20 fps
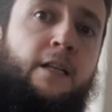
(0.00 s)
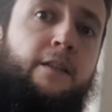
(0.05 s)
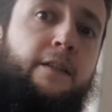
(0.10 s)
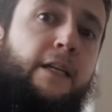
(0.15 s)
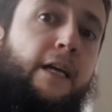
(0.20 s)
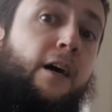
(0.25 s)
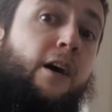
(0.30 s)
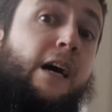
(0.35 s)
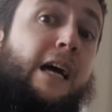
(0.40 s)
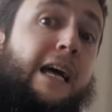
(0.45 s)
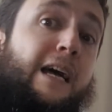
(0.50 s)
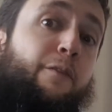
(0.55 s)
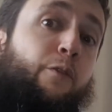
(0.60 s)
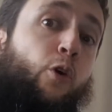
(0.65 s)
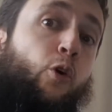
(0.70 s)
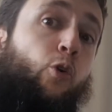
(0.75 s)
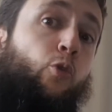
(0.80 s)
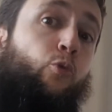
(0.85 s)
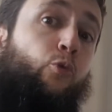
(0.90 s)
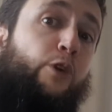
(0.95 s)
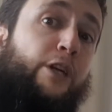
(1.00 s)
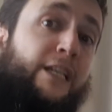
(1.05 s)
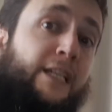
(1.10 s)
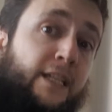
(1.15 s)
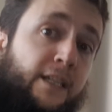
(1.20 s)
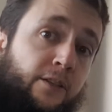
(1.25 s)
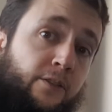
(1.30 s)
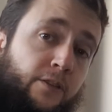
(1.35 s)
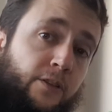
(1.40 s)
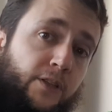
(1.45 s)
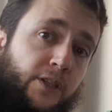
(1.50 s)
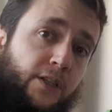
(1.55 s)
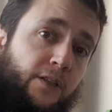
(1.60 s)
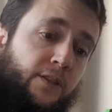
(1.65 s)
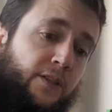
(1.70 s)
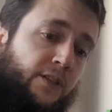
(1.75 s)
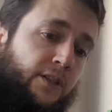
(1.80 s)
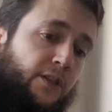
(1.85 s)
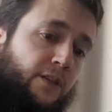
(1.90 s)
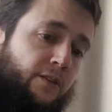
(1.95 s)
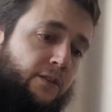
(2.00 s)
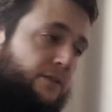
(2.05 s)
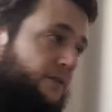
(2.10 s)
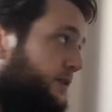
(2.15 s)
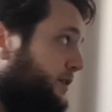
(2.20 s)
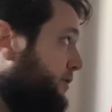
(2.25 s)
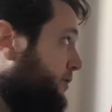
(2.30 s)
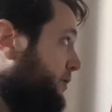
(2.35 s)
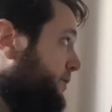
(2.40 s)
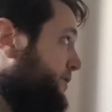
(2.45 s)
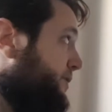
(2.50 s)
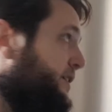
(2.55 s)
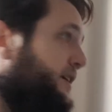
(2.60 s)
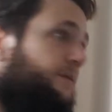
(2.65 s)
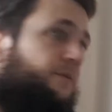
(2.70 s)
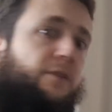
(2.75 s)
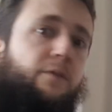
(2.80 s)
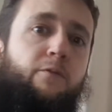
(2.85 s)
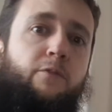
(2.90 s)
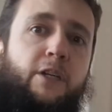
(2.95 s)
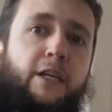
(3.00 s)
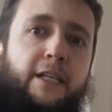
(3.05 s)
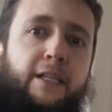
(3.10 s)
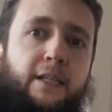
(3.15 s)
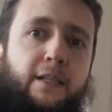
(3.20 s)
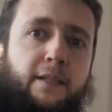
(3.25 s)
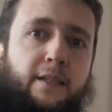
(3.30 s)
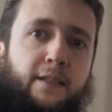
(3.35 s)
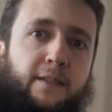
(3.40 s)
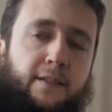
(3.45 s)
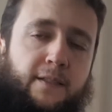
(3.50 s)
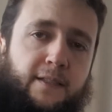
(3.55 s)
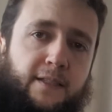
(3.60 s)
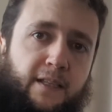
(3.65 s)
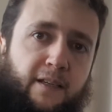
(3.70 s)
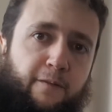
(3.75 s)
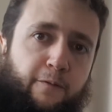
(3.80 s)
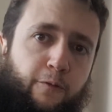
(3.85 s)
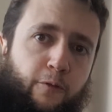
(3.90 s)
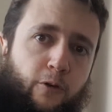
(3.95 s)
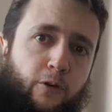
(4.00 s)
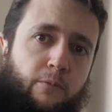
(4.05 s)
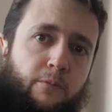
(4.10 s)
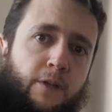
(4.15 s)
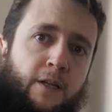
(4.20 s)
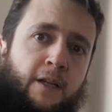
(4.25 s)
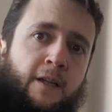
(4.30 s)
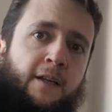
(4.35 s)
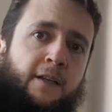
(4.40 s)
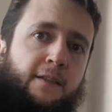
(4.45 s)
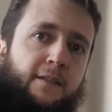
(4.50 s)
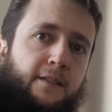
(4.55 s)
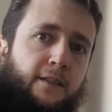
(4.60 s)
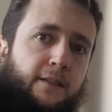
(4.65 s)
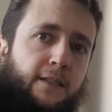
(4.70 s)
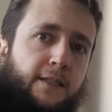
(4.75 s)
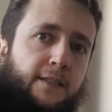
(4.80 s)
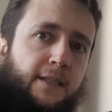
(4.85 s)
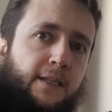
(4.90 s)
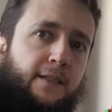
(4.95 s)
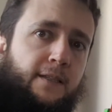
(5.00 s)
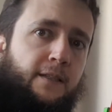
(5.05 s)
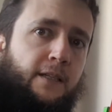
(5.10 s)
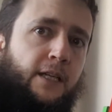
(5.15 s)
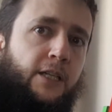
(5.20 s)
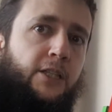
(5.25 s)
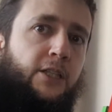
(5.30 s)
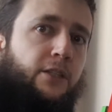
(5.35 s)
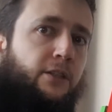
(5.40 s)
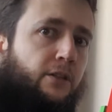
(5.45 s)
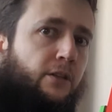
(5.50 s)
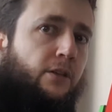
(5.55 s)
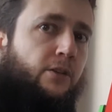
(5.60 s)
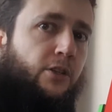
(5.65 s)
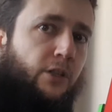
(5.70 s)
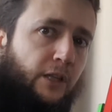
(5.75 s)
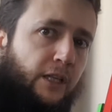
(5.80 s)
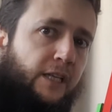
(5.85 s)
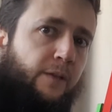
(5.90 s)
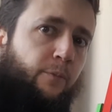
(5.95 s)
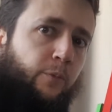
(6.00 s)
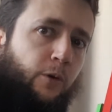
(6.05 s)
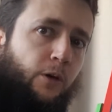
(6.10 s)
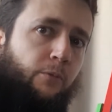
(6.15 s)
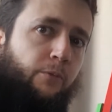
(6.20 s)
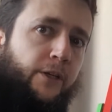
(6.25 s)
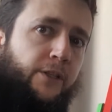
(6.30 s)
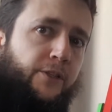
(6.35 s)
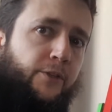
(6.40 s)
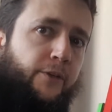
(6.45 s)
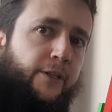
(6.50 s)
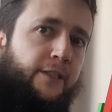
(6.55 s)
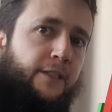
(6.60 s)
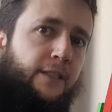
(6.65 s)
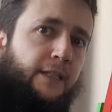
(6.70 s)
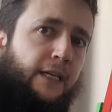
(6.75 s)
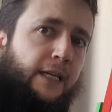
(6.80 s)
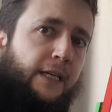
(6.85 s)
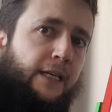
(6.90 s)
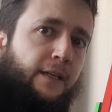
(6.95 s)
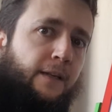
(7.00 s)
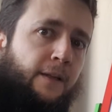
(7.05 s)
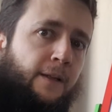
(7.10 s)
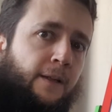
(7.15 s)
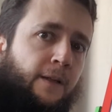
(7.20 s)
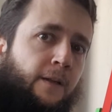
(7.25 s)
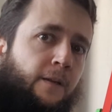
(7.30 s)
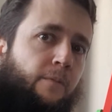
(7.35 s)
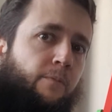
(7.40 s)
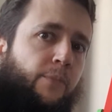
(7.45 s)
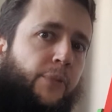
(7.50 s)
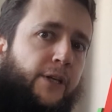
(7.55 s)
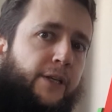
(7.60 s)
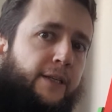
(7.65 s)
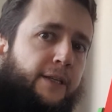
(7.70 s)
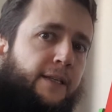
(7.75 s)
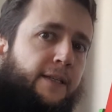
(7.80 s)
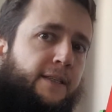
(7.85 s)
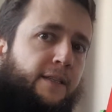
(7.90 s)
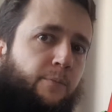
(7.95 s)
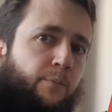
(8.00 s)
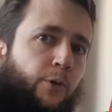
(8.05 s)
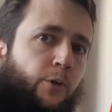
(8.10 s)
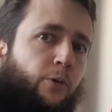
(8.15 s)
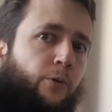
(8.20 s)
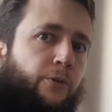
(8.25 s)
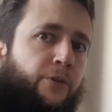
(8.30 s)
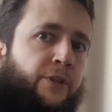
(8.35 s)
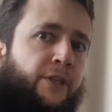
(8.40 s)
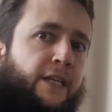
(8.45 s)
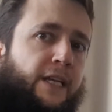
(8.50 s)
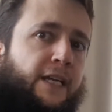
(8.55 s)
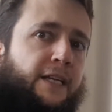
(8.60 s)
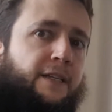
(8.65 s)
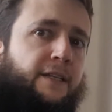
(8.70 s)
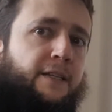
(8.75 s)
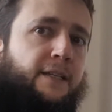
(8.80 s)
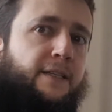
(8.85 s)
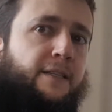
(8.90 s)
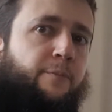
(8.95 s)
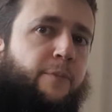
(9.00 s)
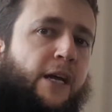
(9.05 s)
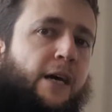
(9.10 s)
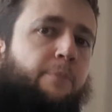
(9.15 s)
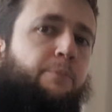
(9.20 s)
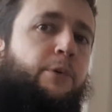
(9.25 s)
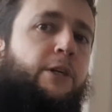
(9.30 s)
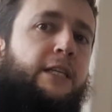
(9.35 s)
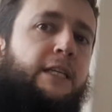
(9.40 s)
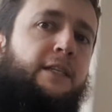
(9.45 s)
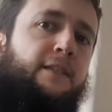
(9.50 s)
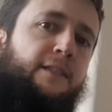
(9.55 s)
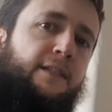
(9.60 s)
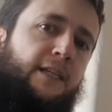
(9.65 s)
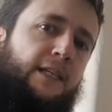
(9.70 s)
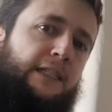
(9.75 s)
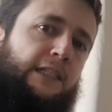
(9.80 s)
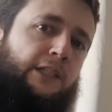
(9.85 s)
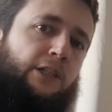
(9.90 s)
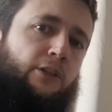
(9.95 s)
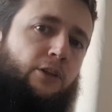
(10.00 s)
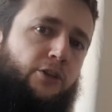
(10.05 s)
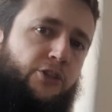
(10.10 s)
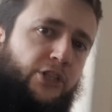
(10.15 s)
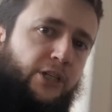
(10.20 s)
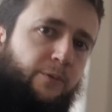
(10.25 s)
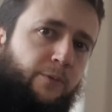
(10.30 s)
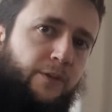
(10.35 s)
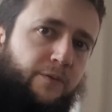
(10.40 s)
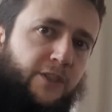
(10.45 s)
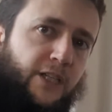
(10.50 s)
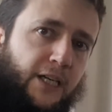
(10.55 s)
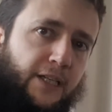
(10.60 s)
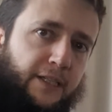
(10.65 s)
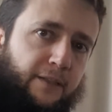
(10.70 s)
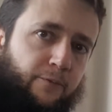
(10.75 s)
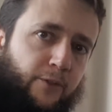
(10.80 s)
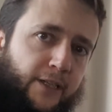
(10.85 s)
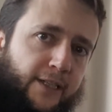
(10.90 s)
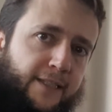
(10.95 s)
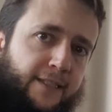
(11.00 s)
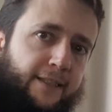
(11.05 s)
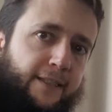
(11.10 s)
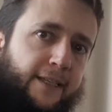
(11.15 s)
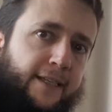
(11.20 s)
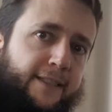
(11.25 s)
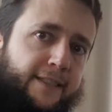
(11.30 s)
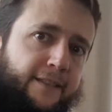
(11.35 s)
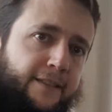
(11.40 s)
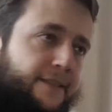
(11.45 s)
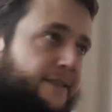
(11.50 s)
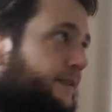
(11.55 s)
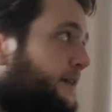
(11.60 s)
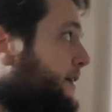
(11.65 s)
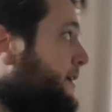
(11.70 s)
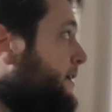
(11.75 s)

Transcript: Now, I have already introduced to you the concept of gradient intercept form. So this isn't a huge leap what we're doing today, but it is important and it is about bringing together the logic we've done in recent lessons.